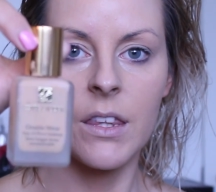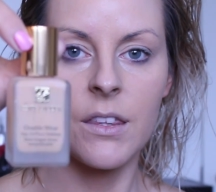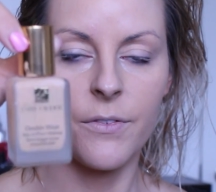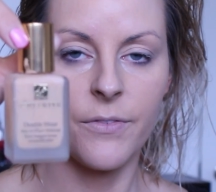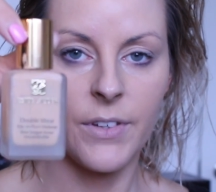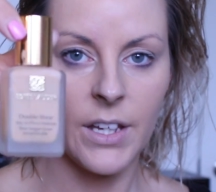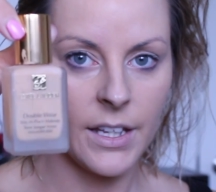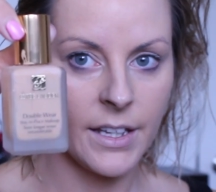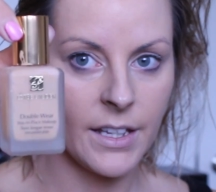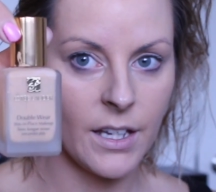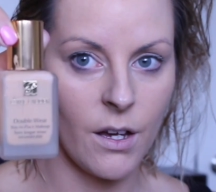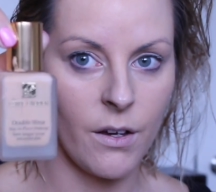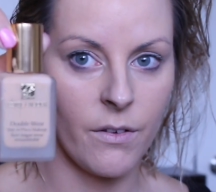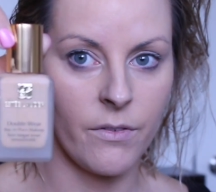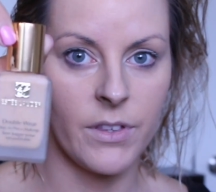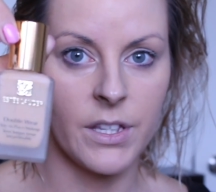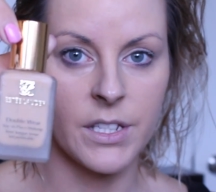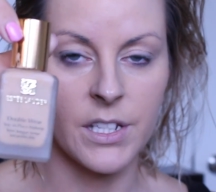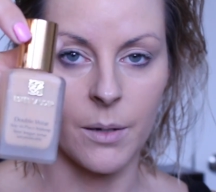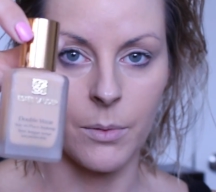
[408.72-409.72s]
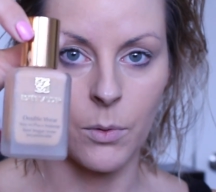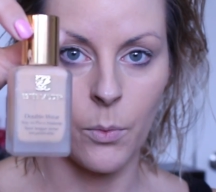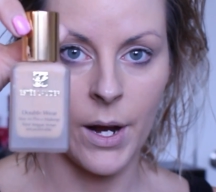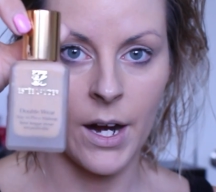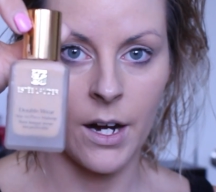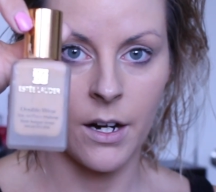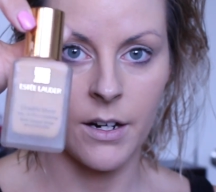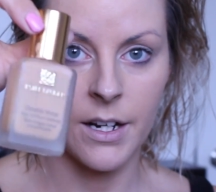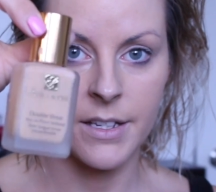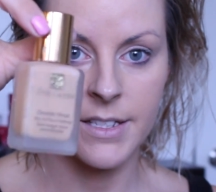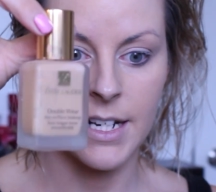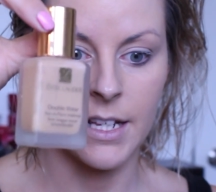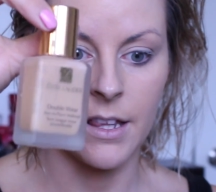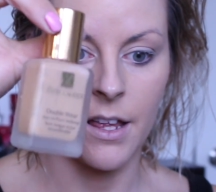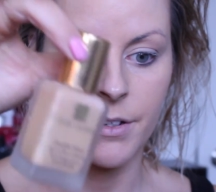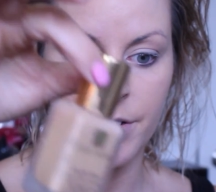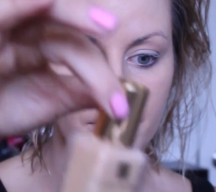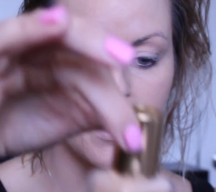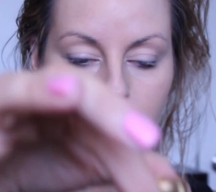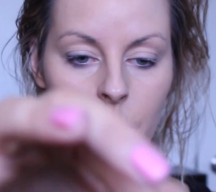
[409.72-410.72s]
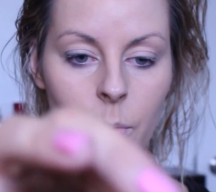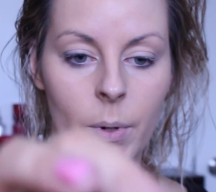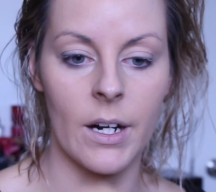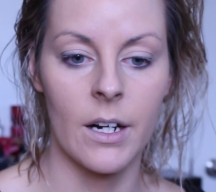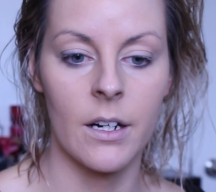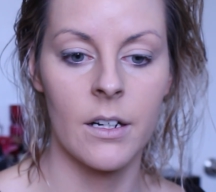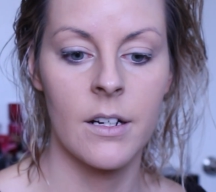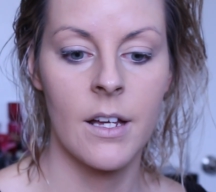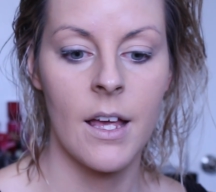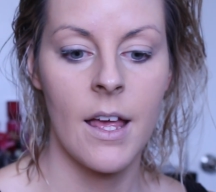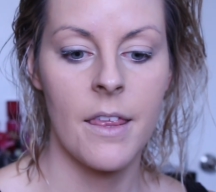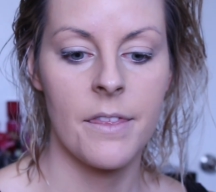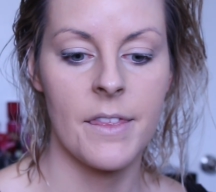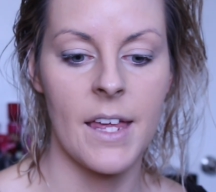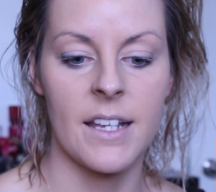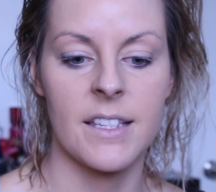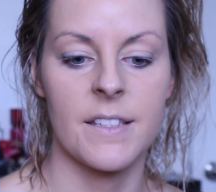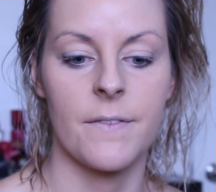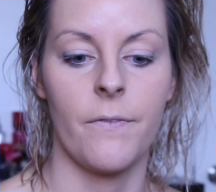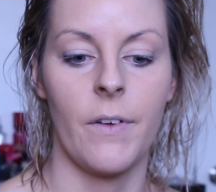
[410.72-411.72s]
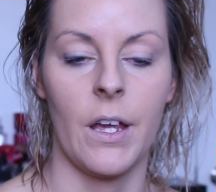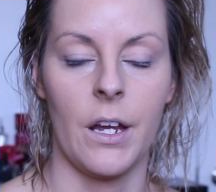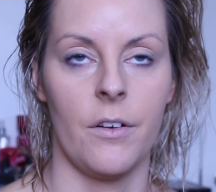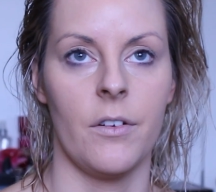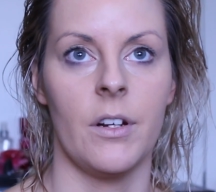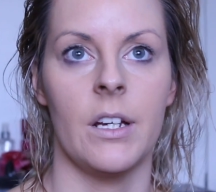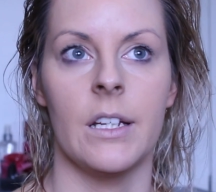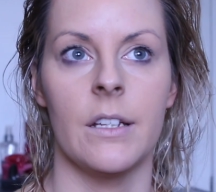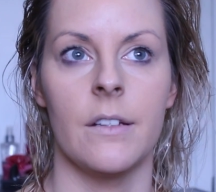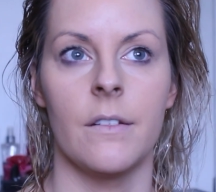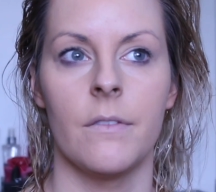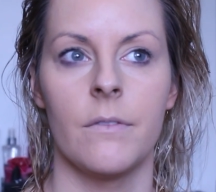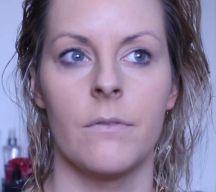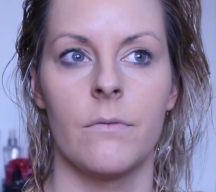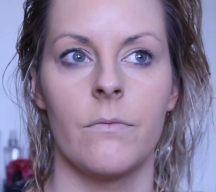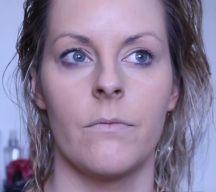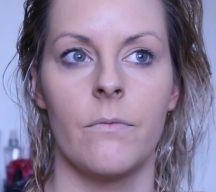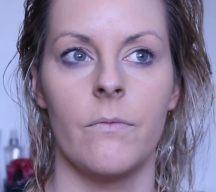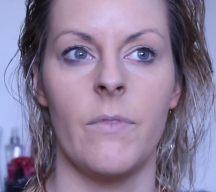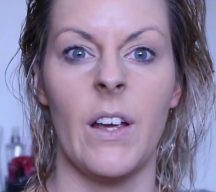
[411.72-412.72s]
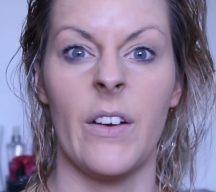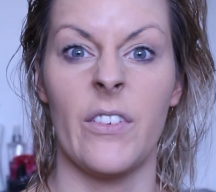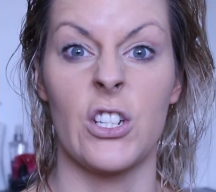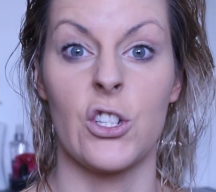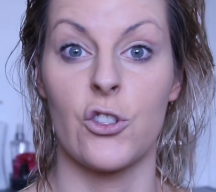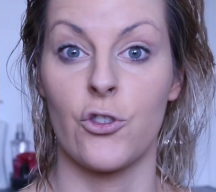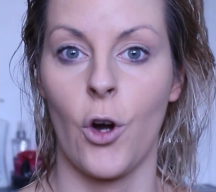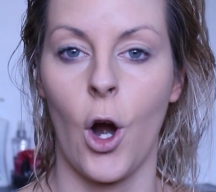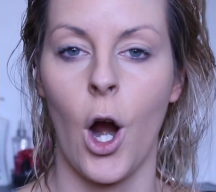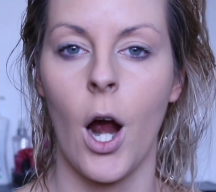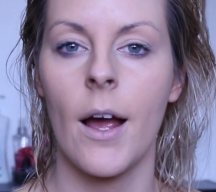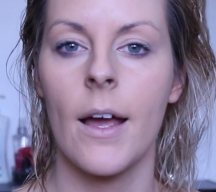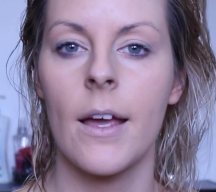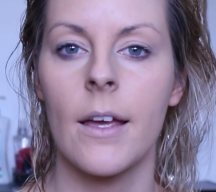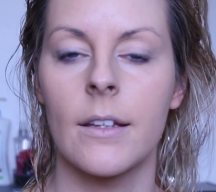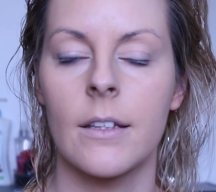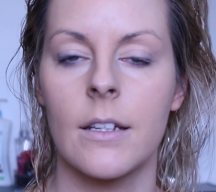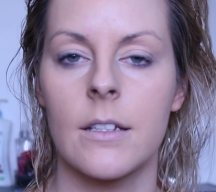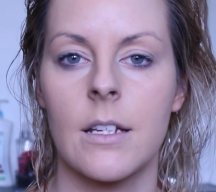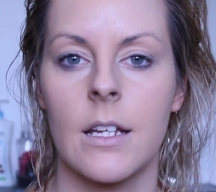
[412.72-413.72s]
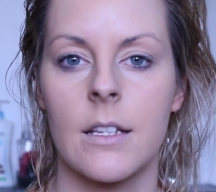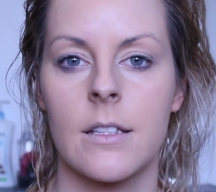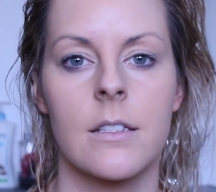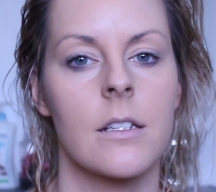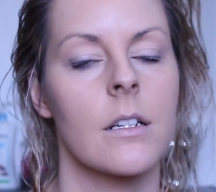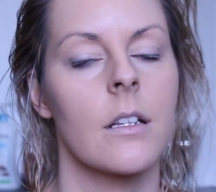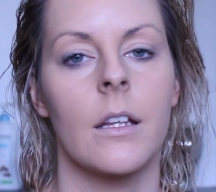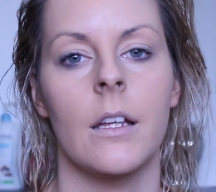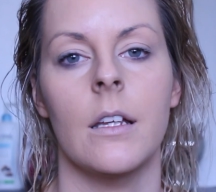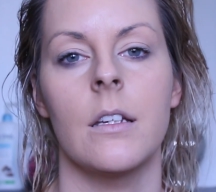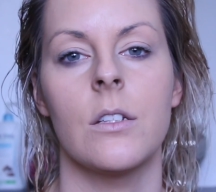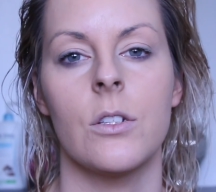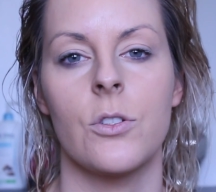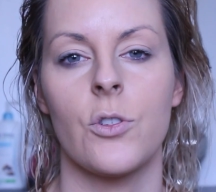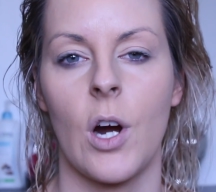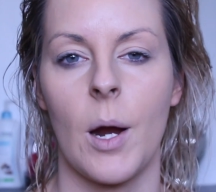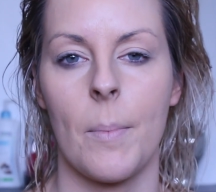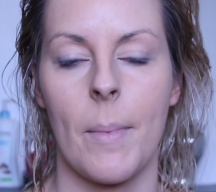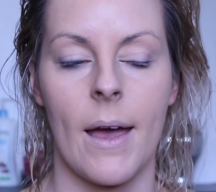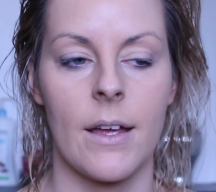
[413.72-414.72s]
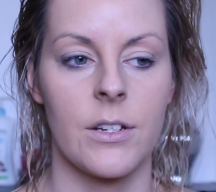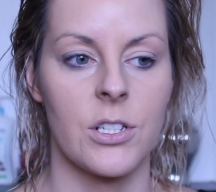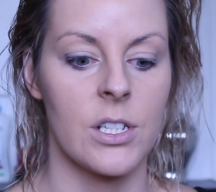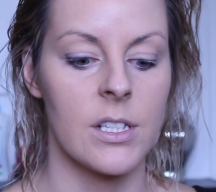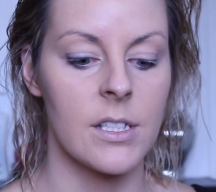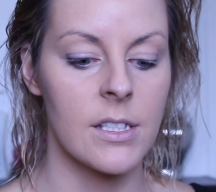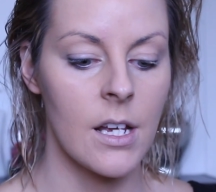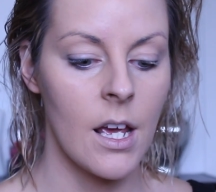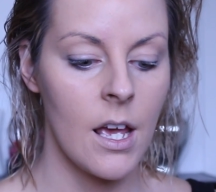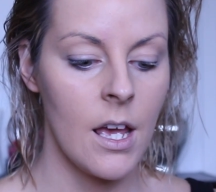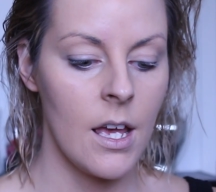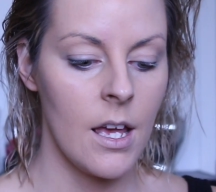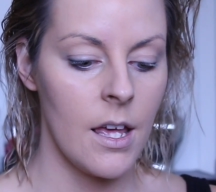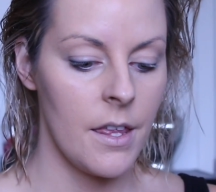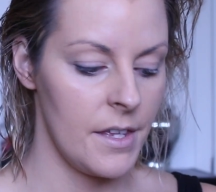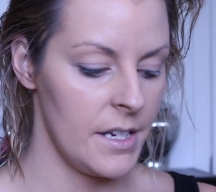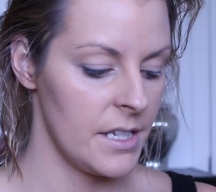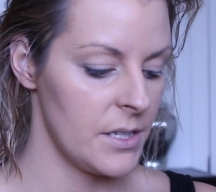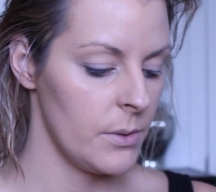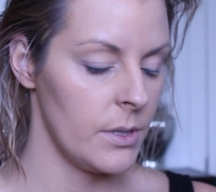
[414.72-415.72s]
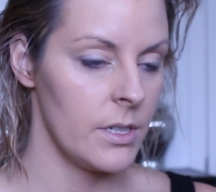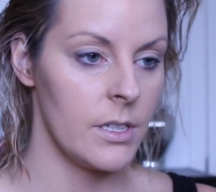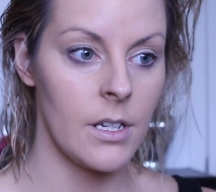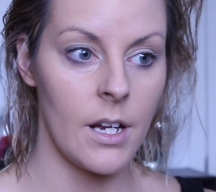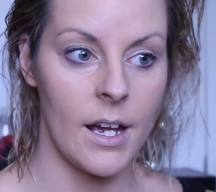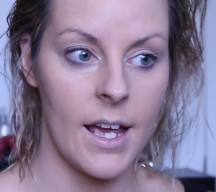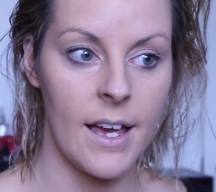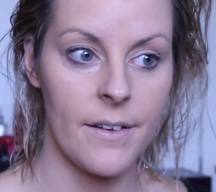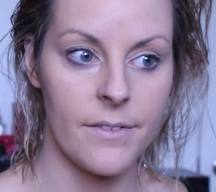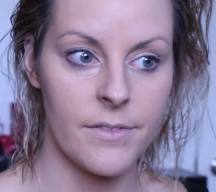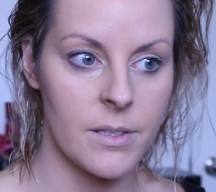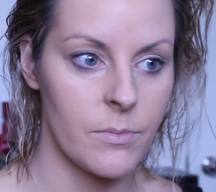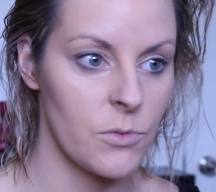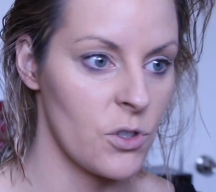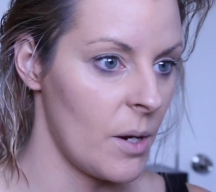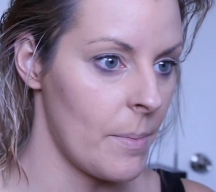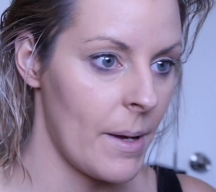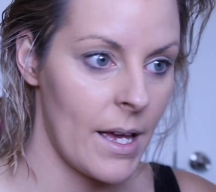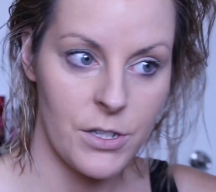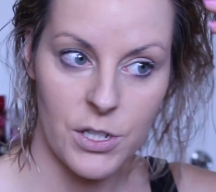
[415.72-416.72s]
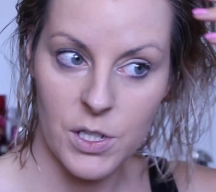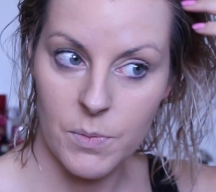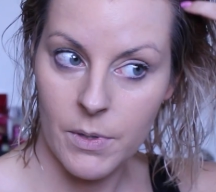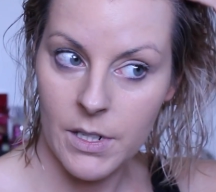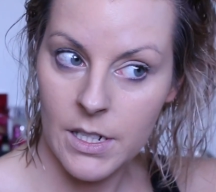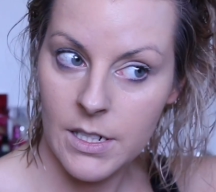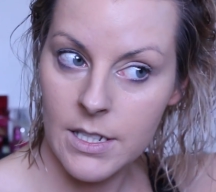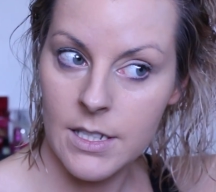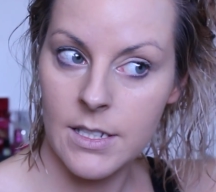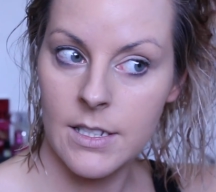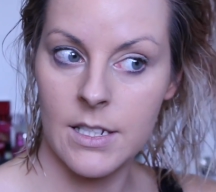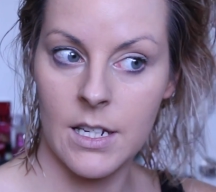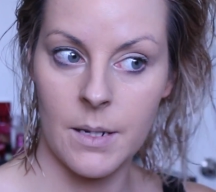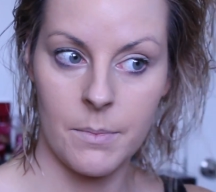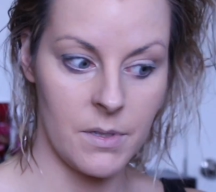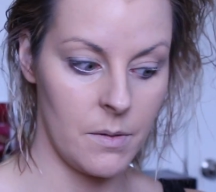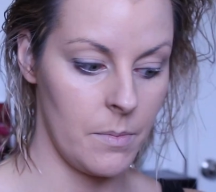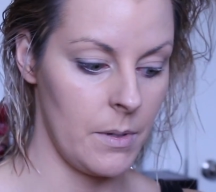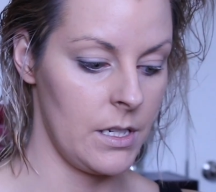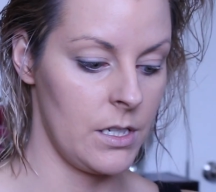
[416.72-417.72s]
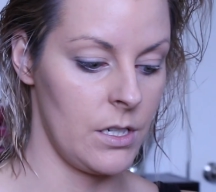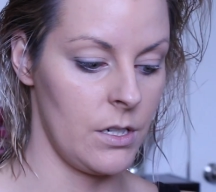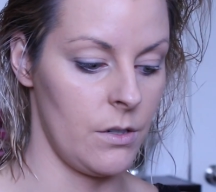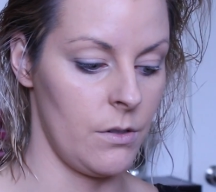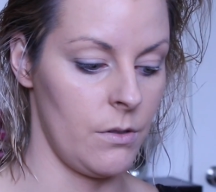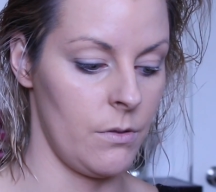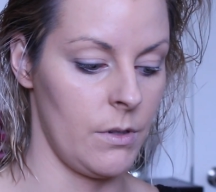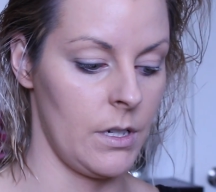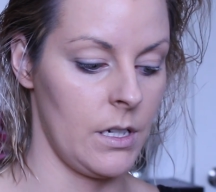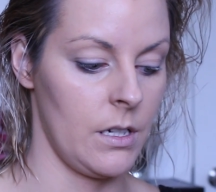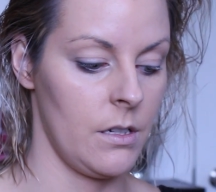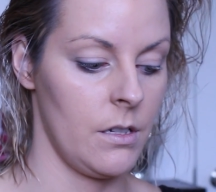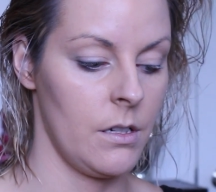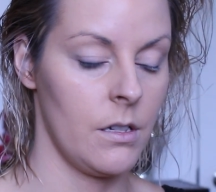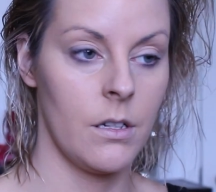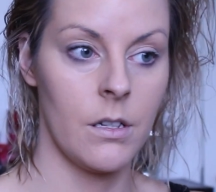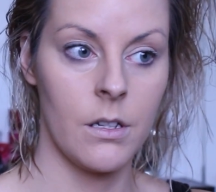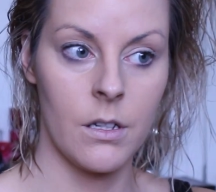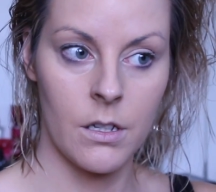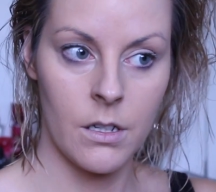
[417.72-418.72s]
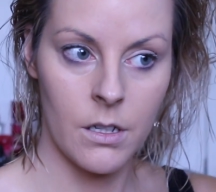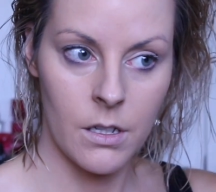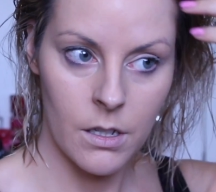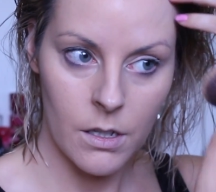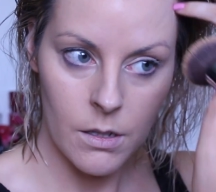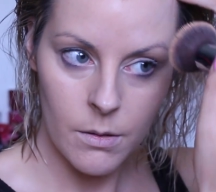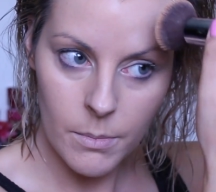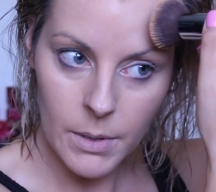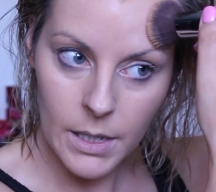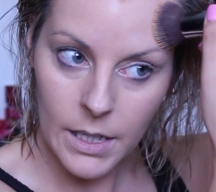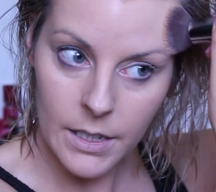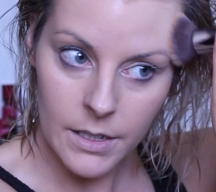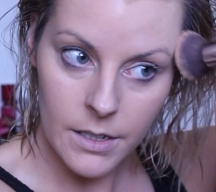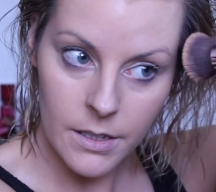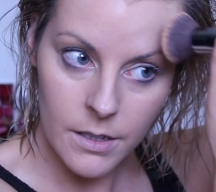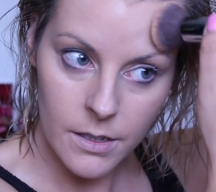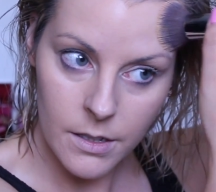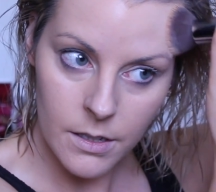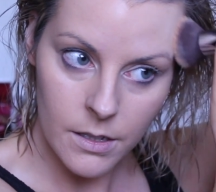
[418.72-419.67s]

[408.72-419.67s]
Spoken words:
feeling of the Double Wear, Estee Lauder Double Wear. That's very, very dry, and it tends to cling to dry patches. This one, I have some dry patches, but it doesn't seem to be too bad.